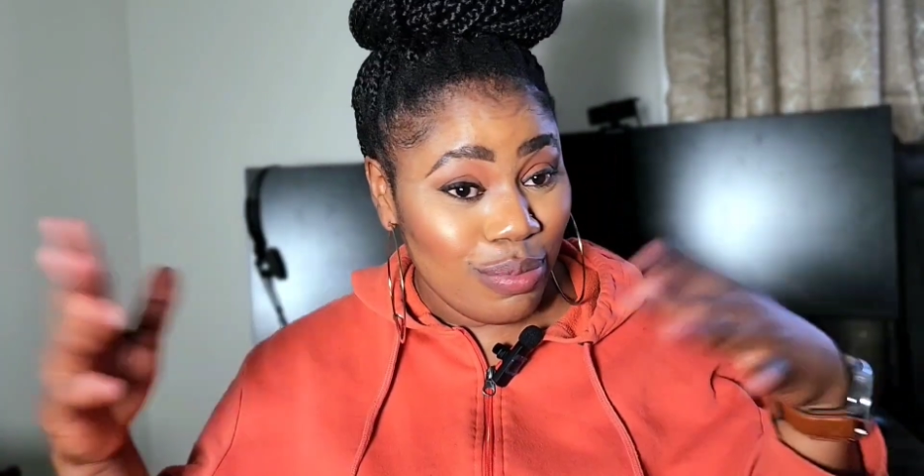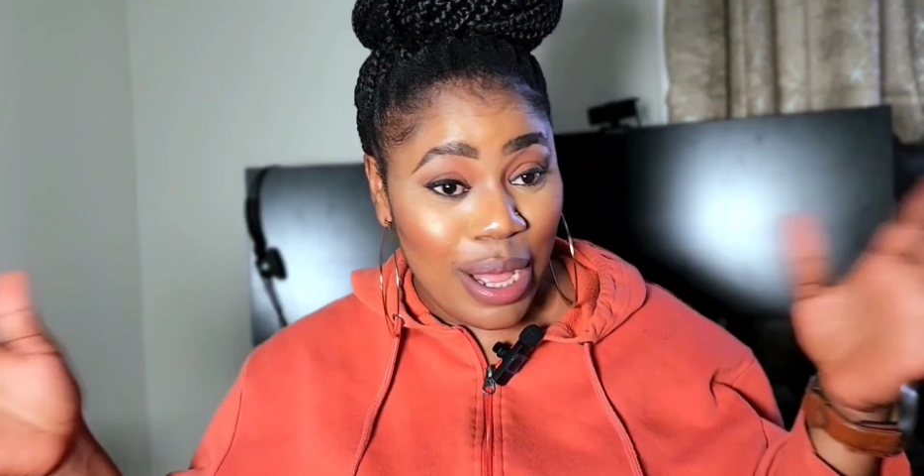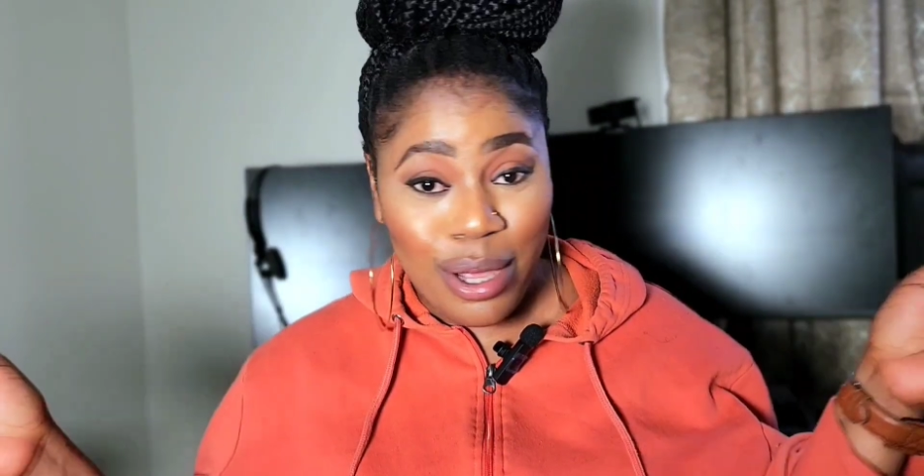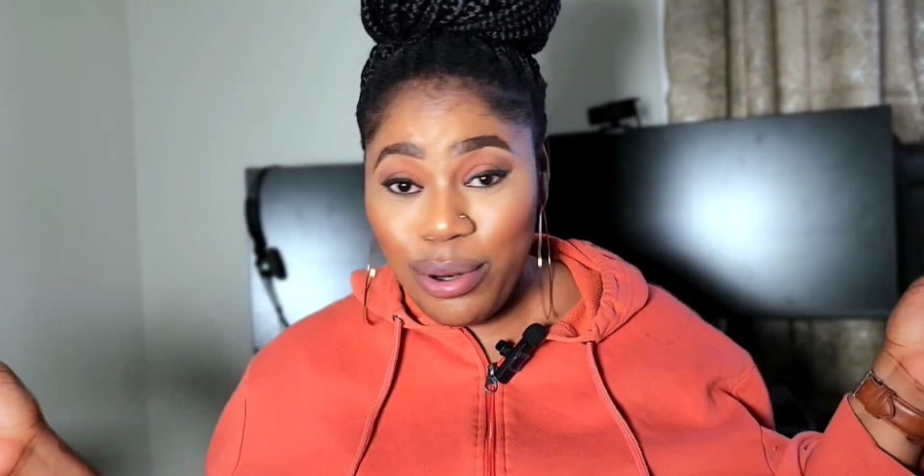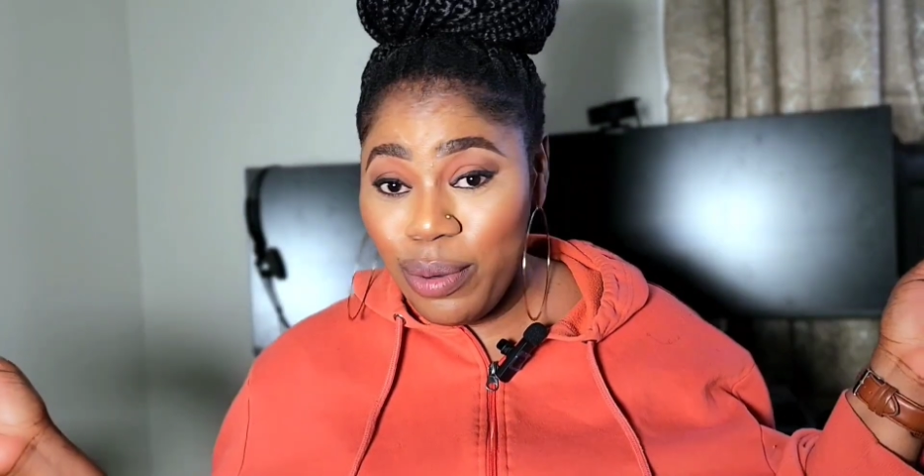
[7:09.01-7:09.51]

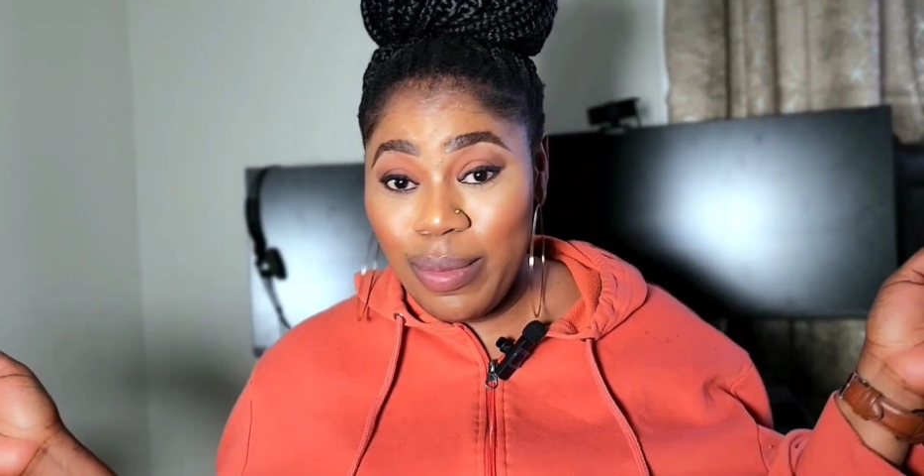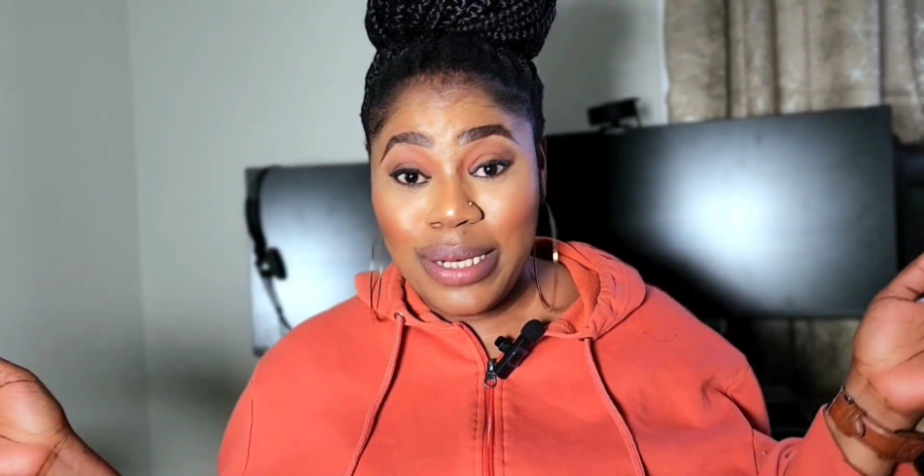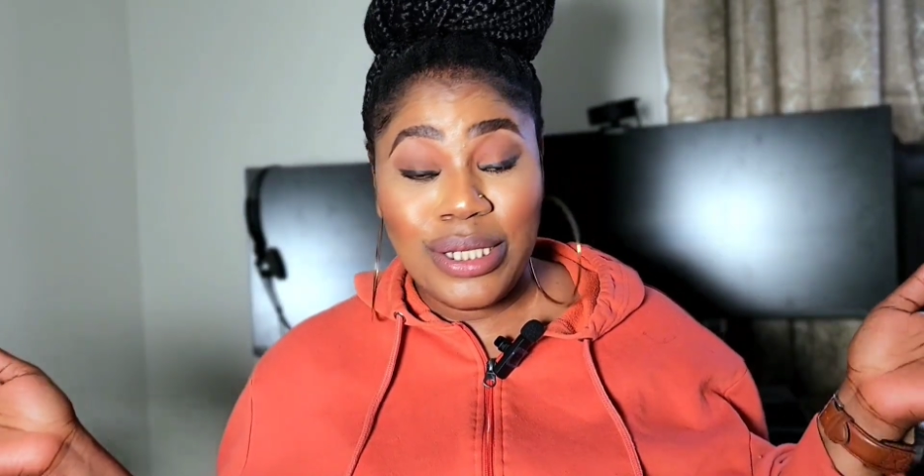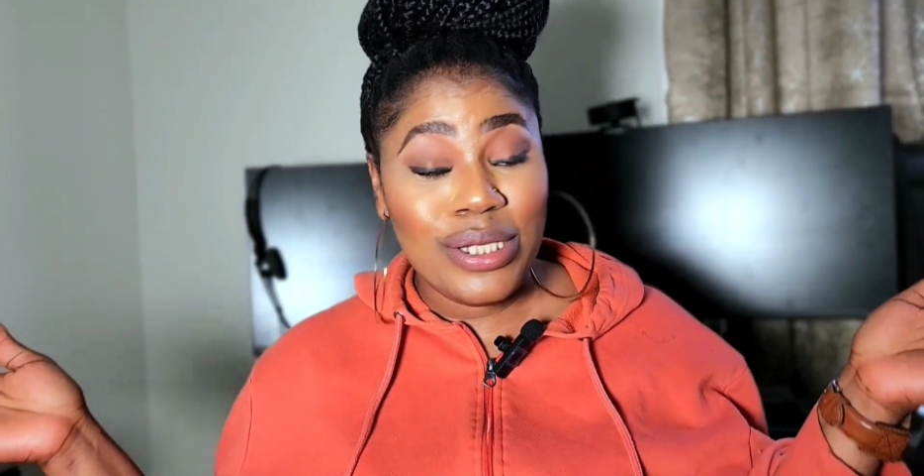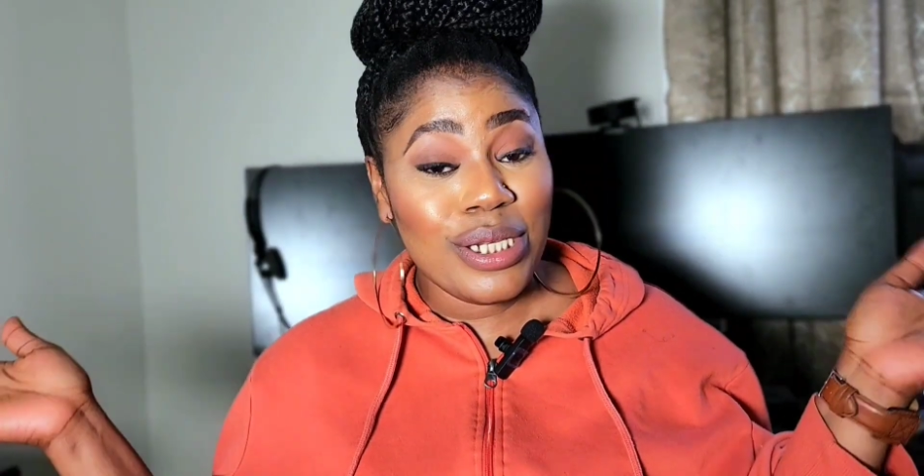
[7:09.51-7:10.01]
hiring
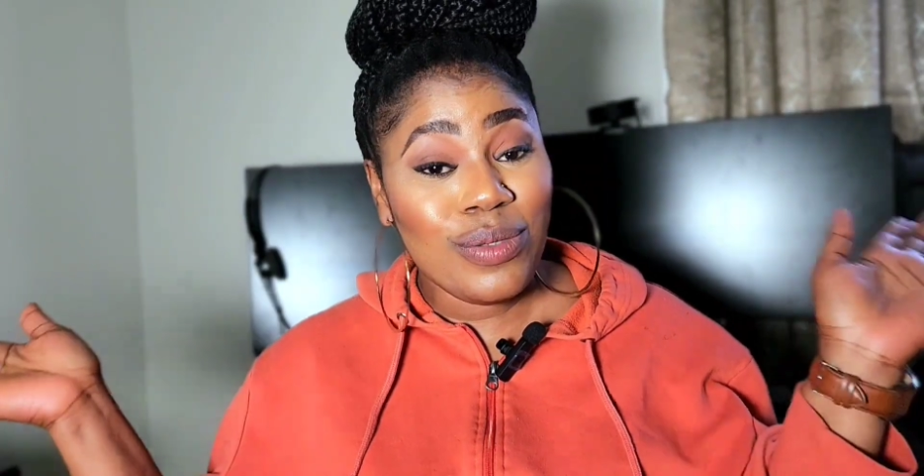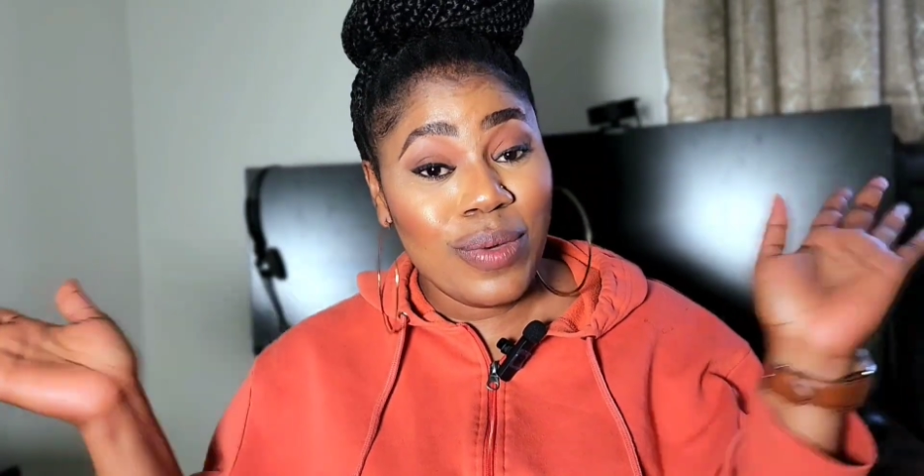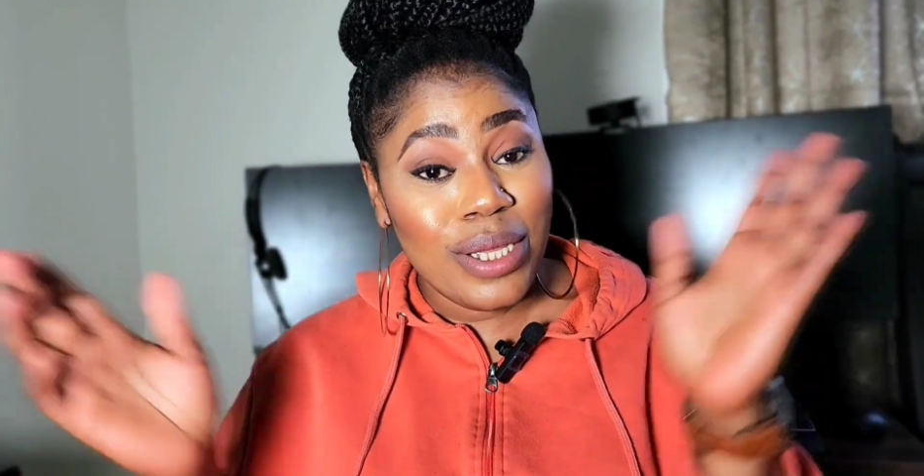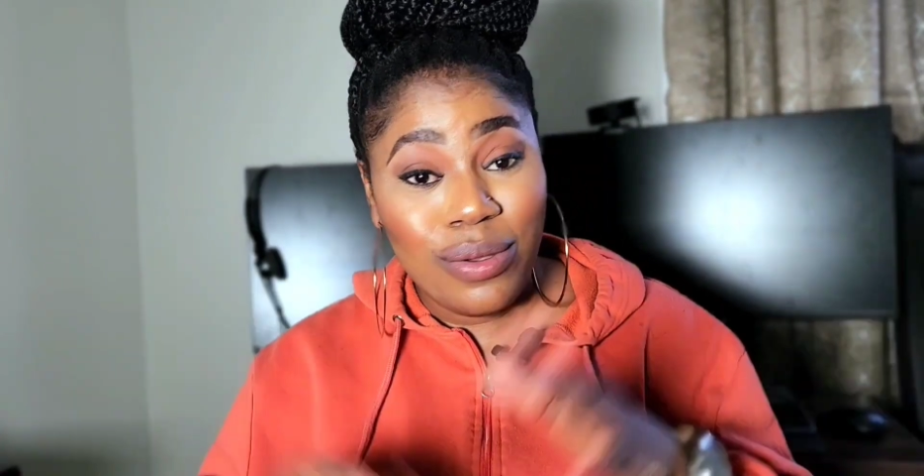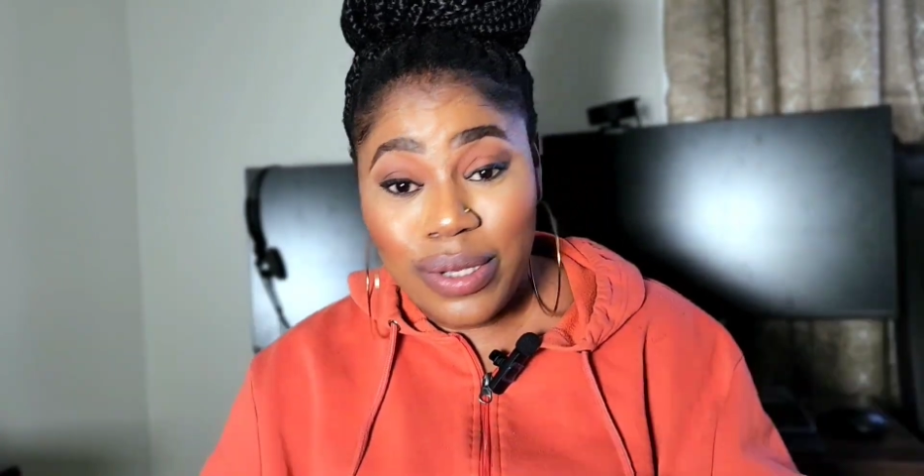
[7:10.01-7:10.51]
managers
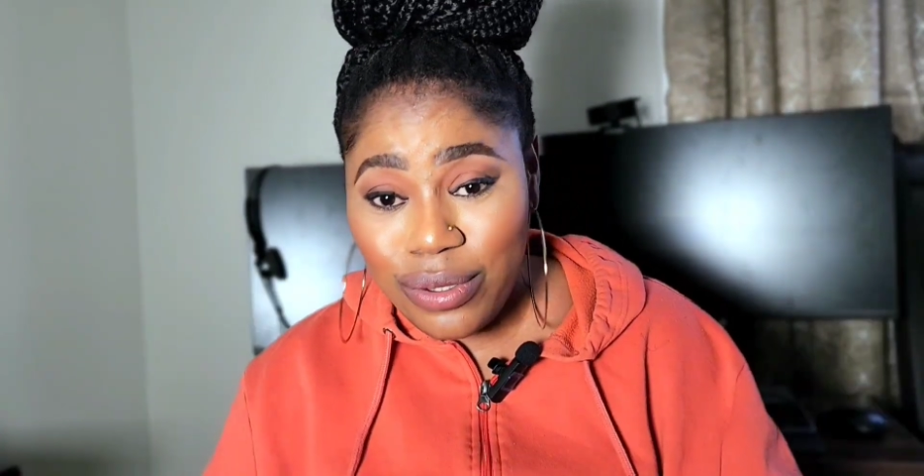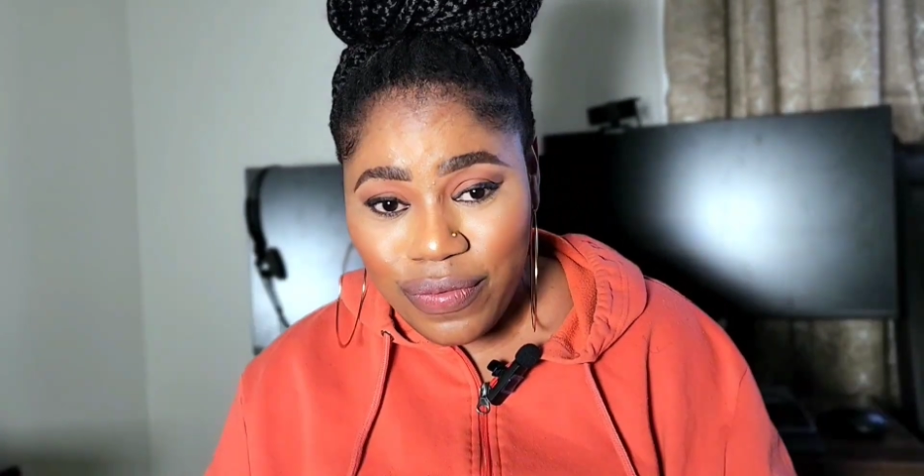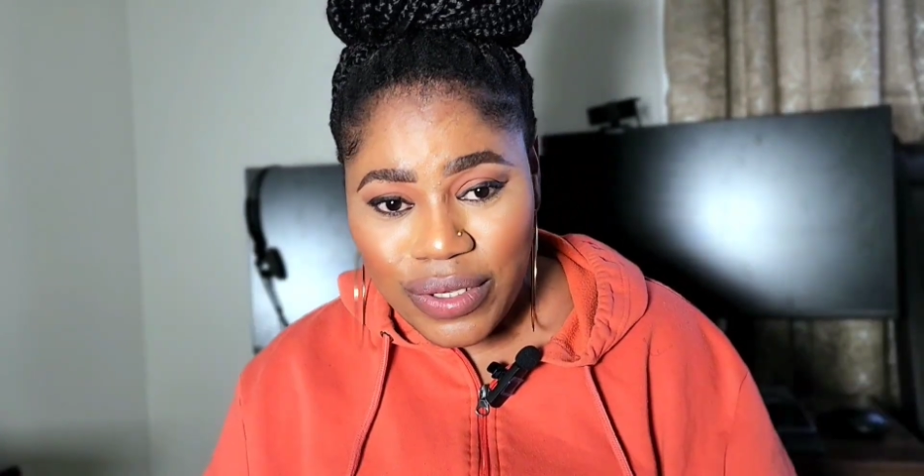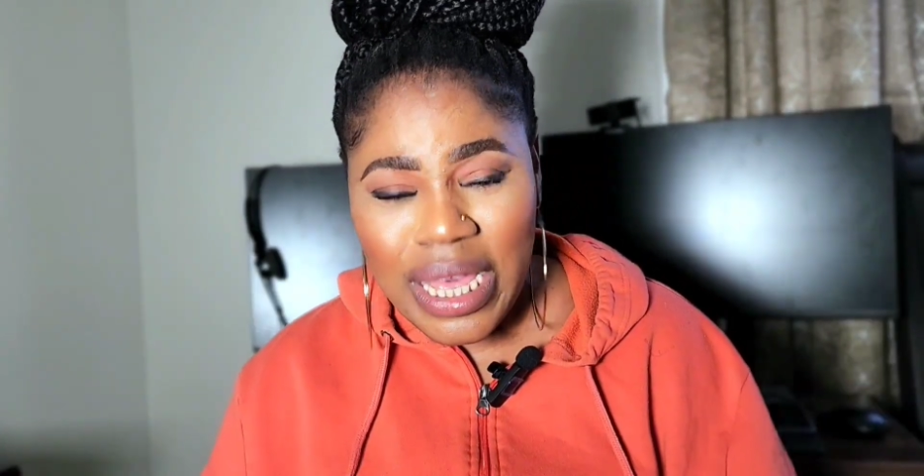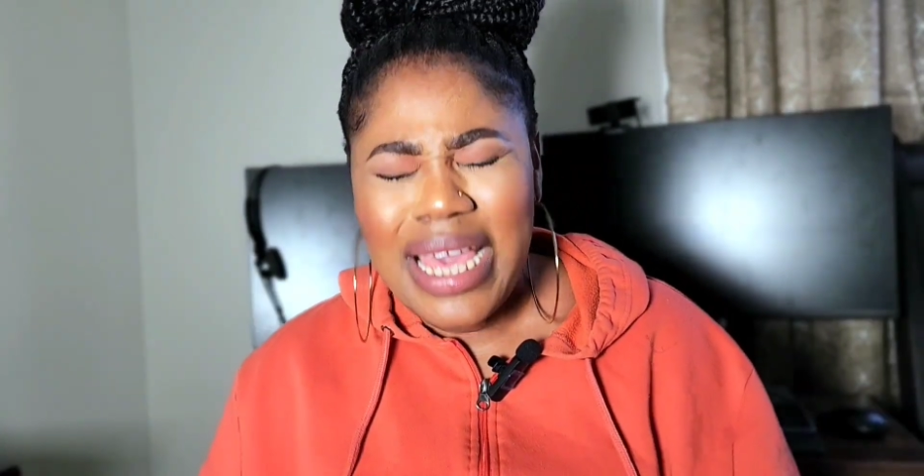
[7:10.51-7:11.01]
why you are
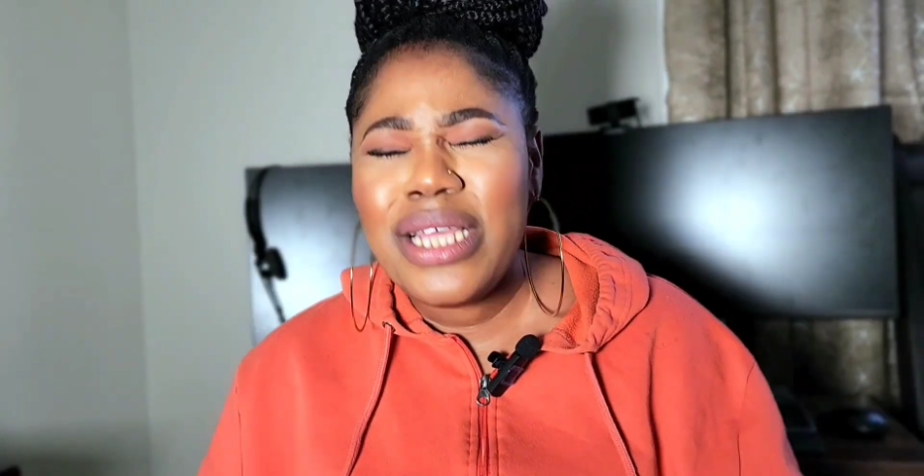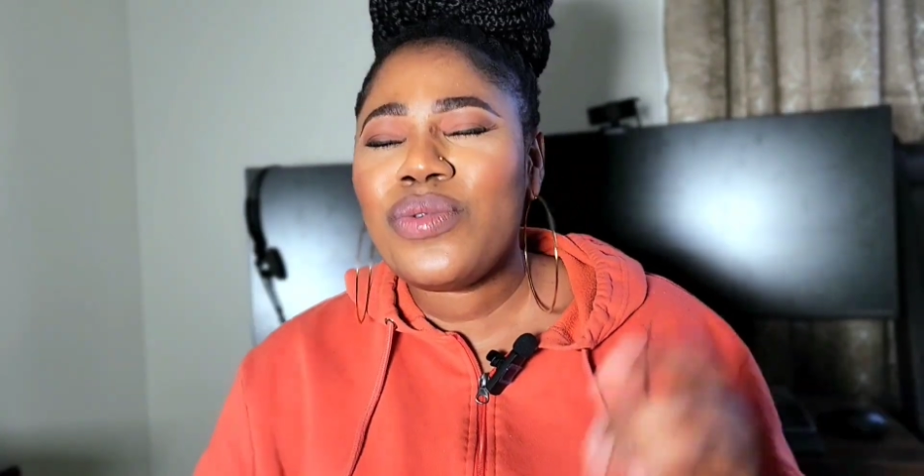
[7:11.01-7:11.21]
good for. Them.